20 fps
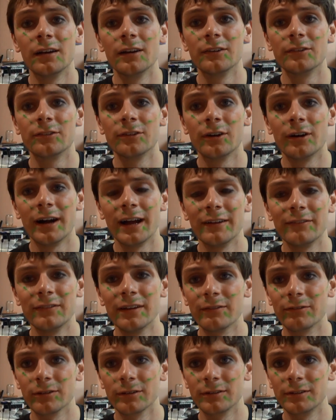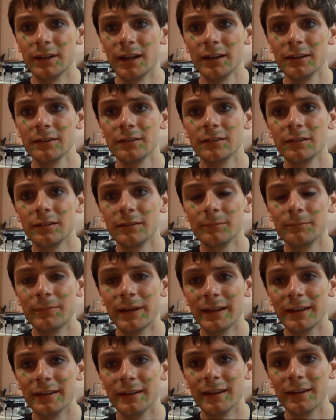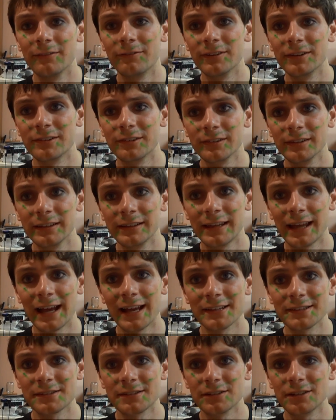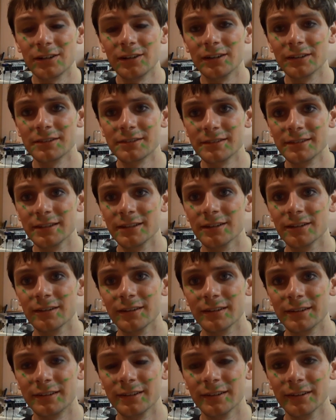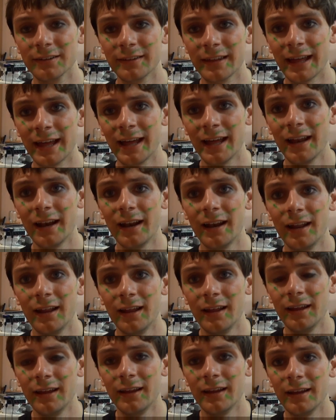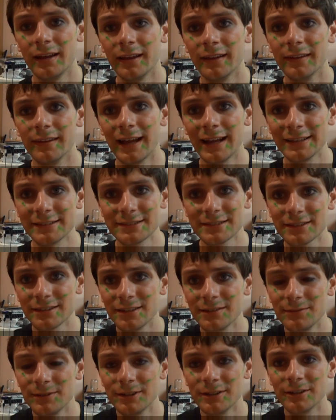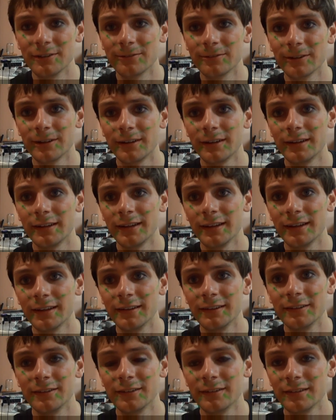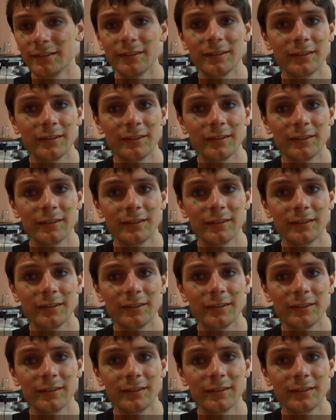So I've never been officially cast in college theater until that. And that's going to be different, and